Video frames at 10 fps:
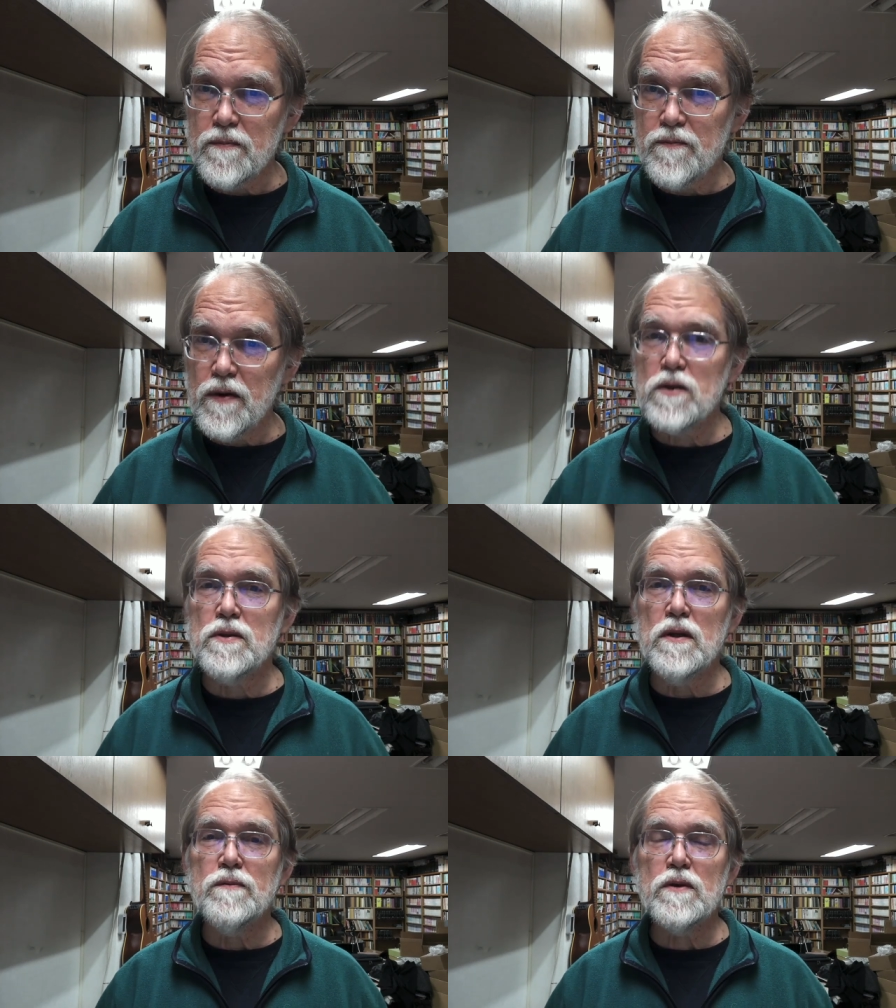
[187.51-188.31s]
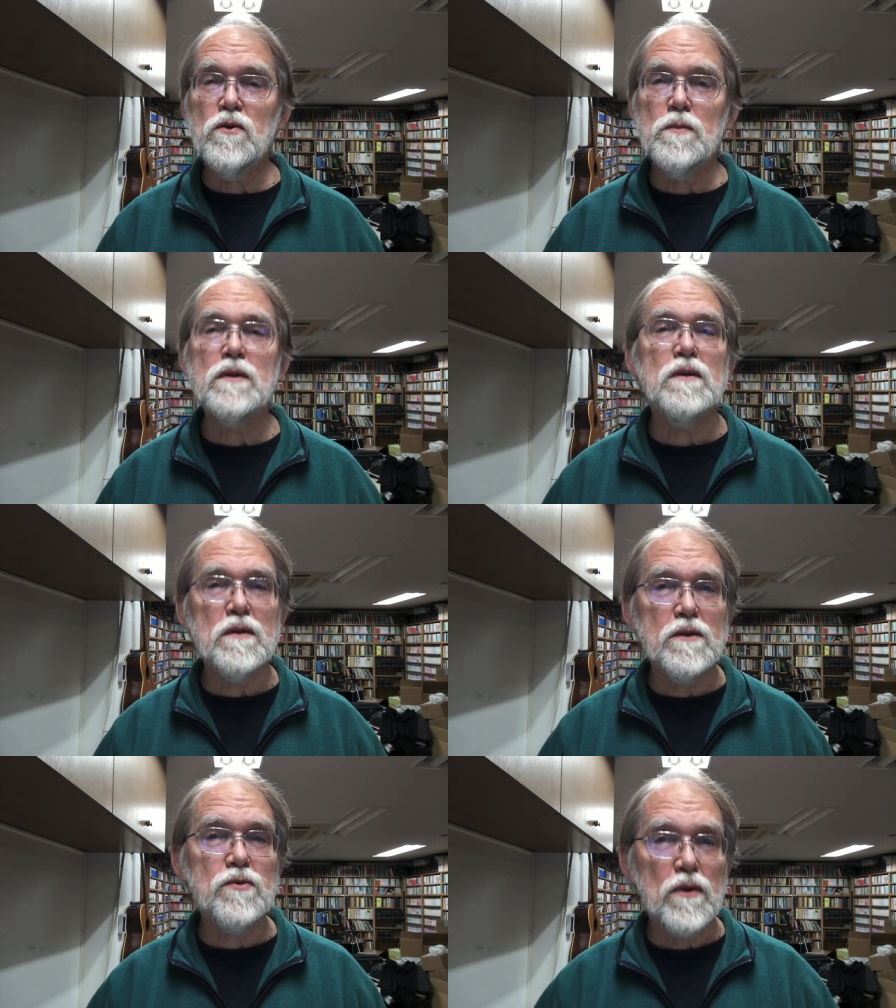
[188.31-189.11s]
function of a human
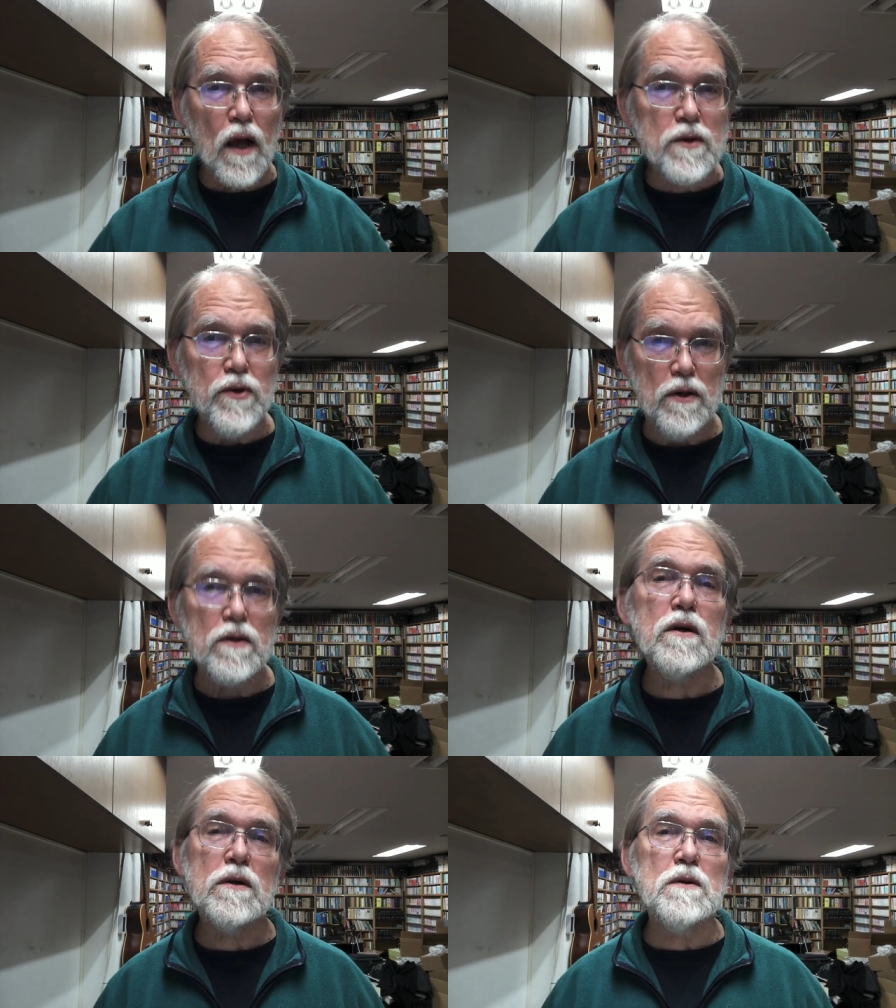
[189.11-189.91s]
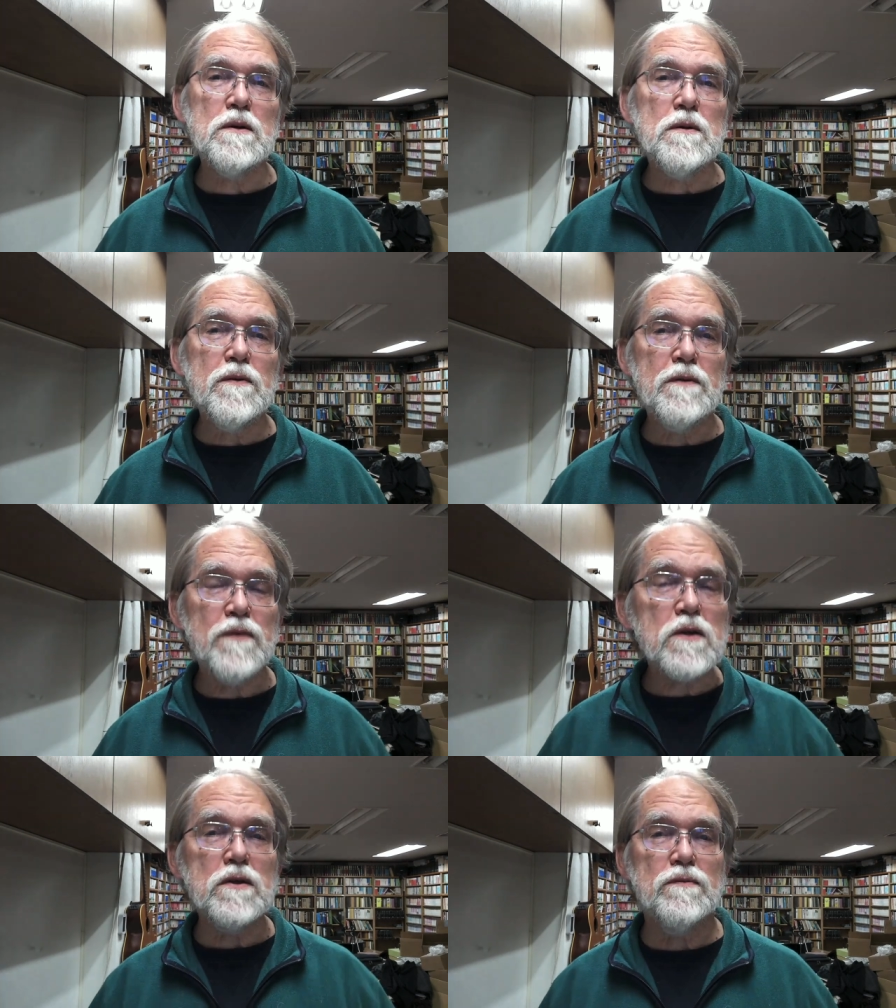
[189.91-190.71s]
interlocutor, the
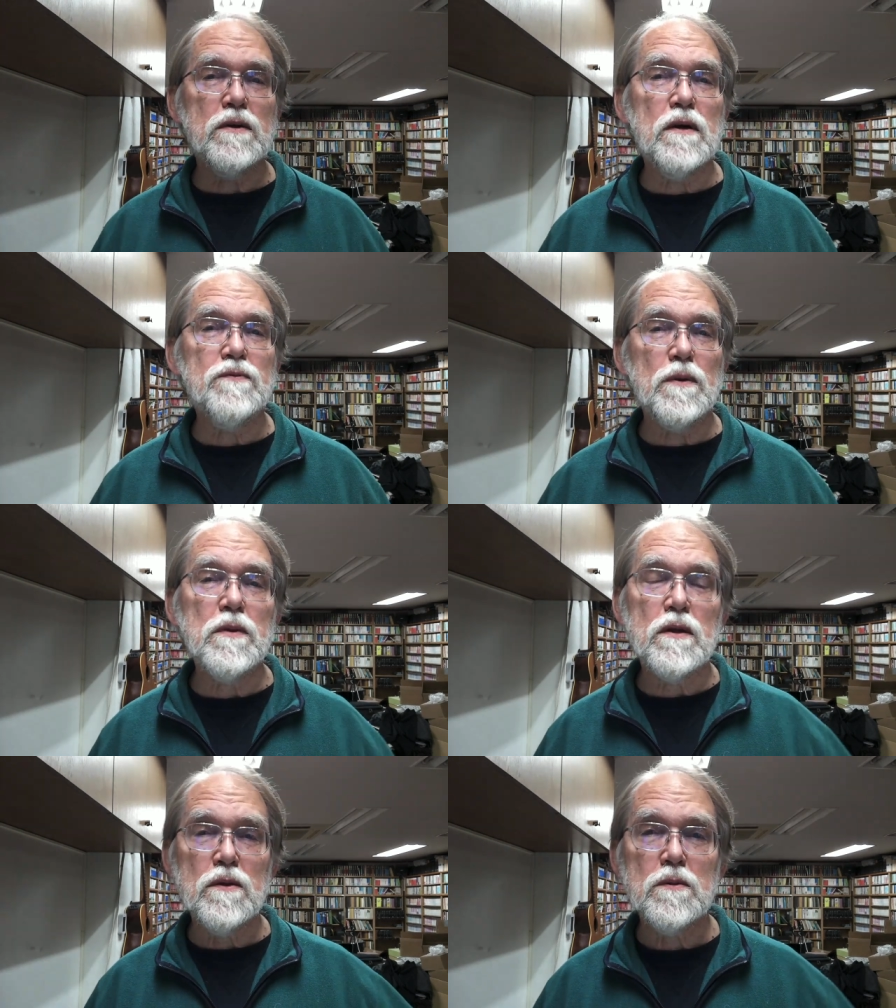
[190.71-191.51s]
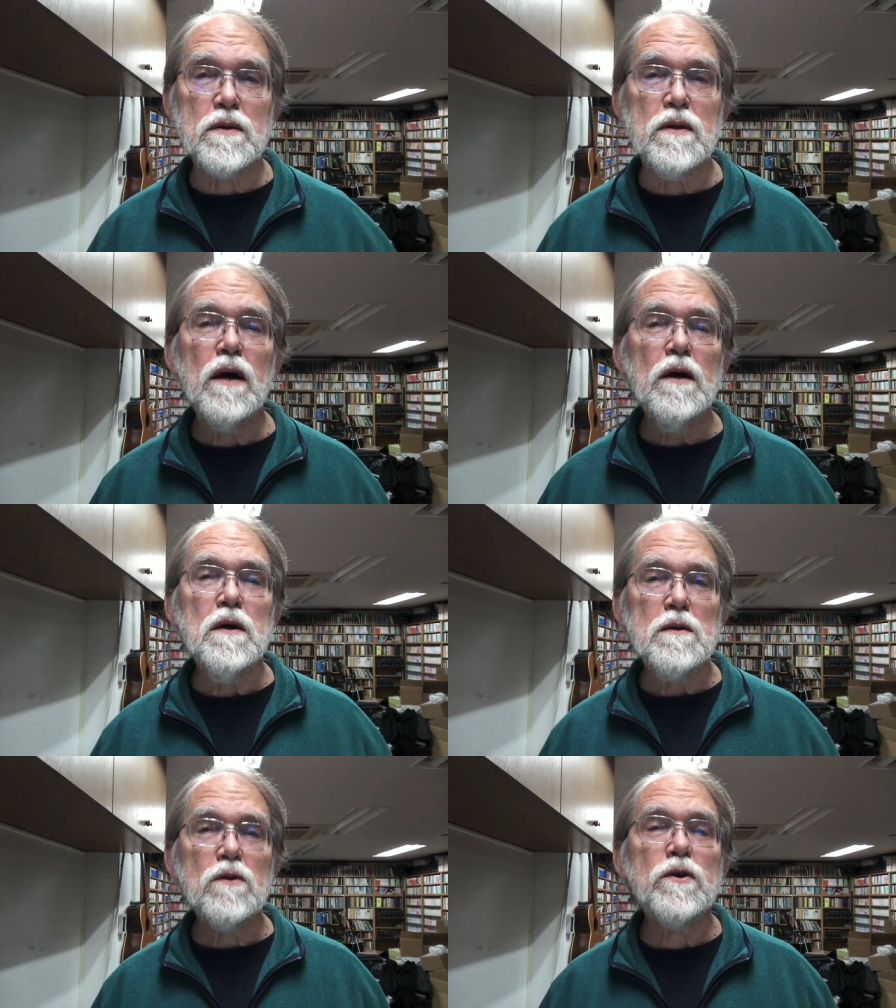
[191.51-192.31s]
function of someone that you can
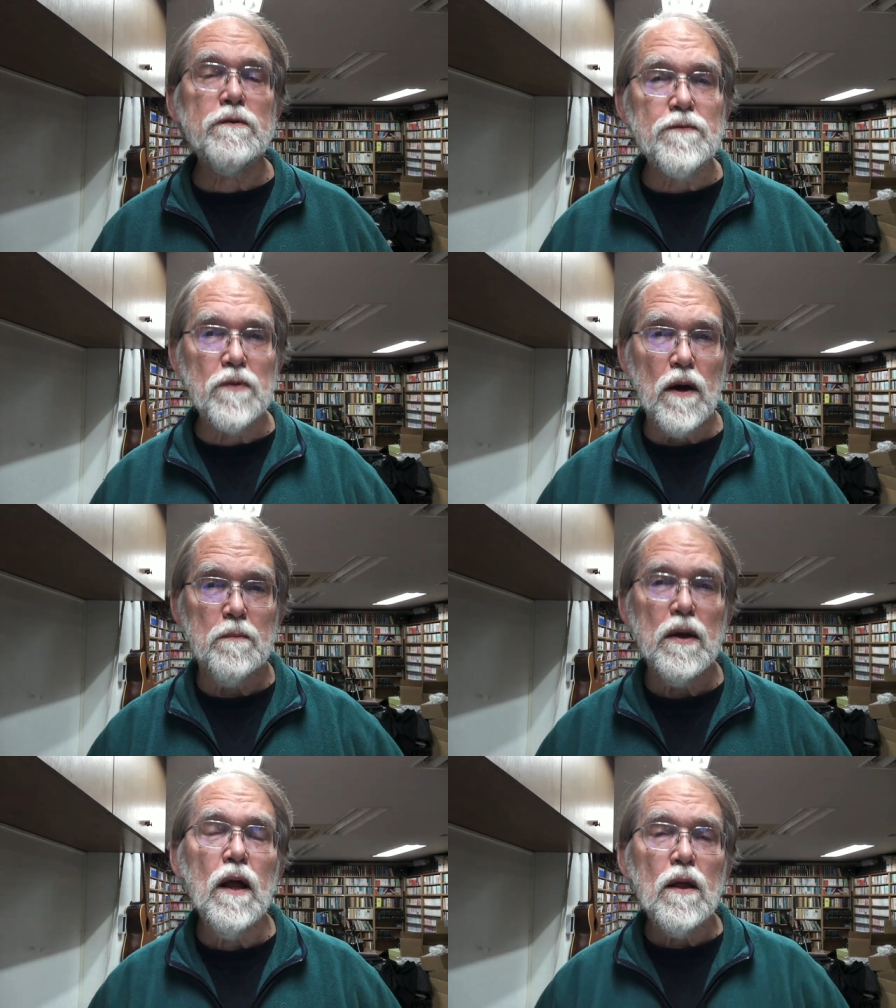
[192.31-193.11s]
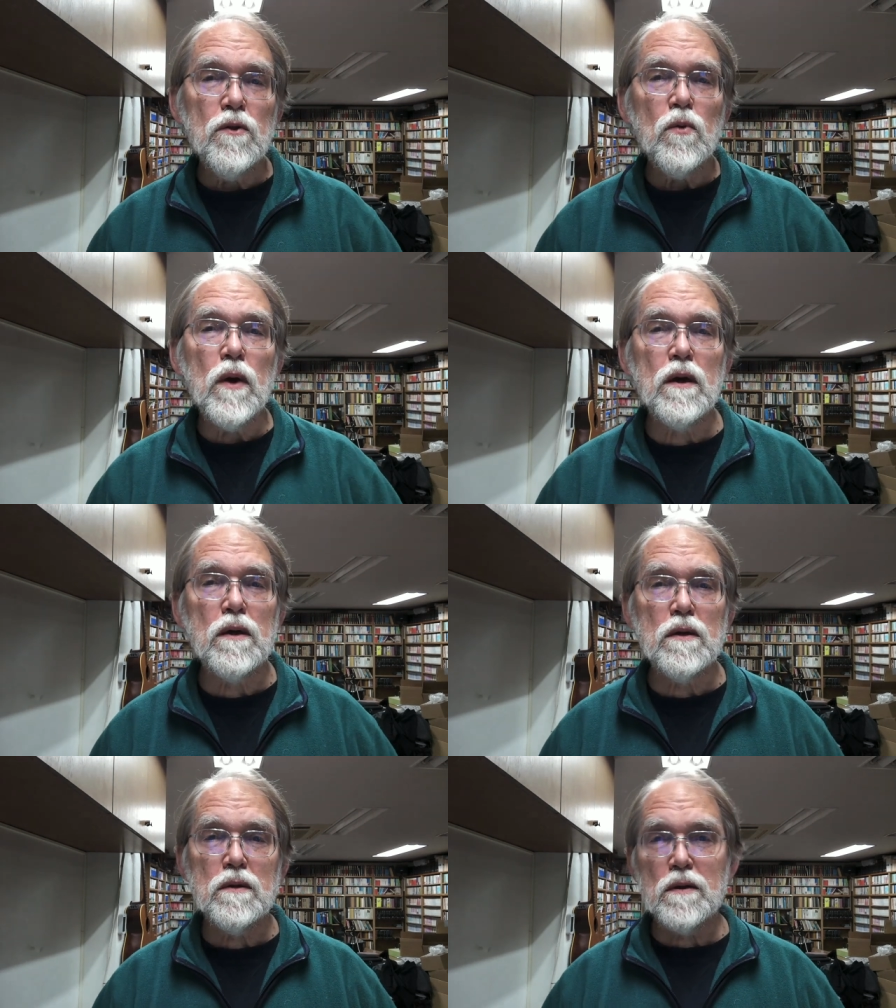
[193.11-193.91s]
learn from, the
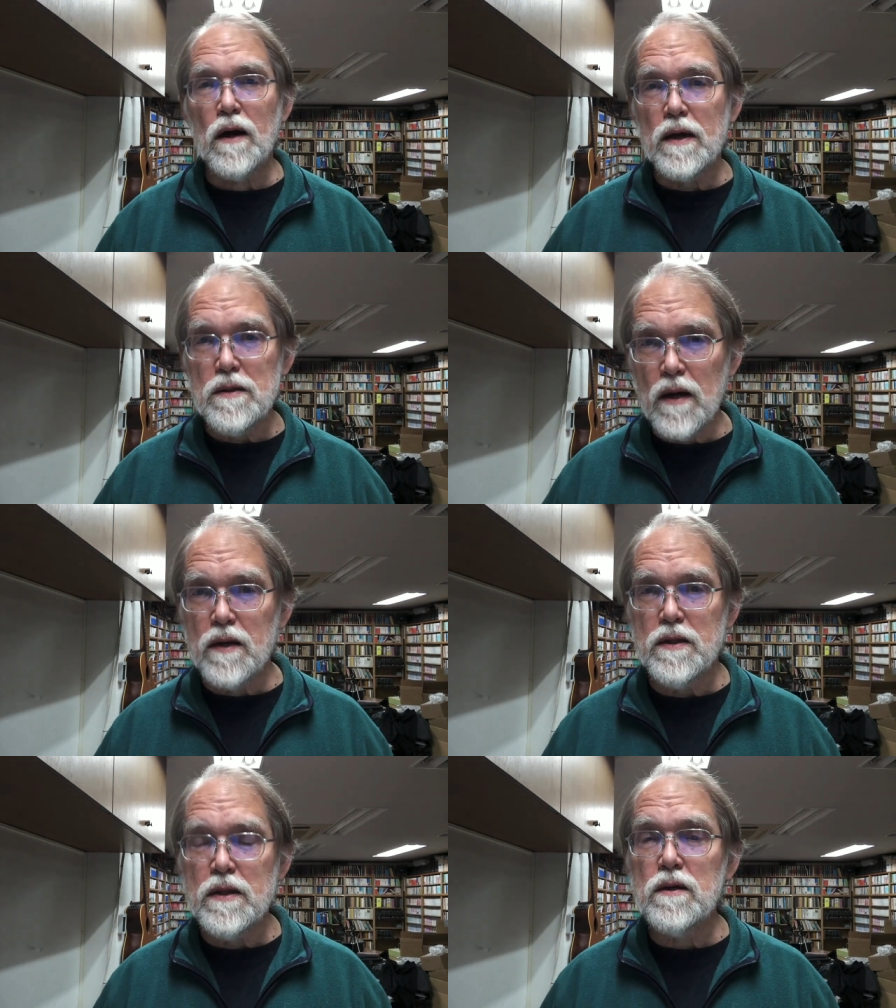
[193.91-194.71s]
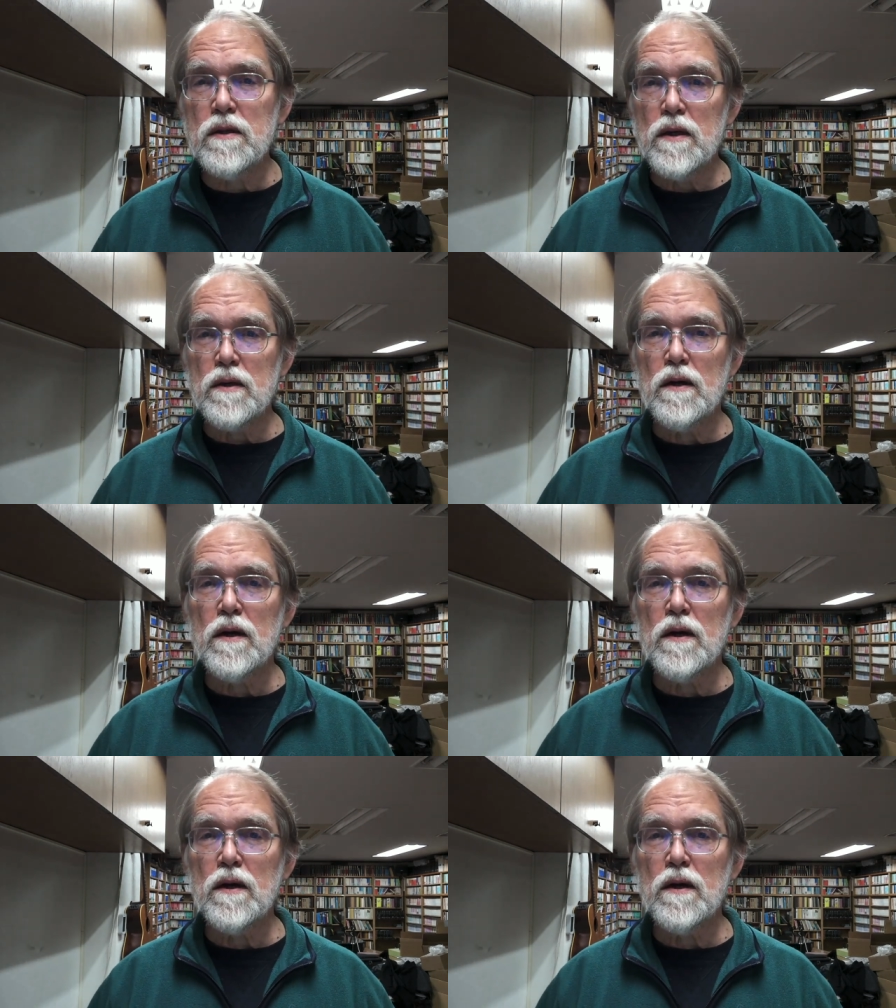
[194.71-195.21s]
way ideally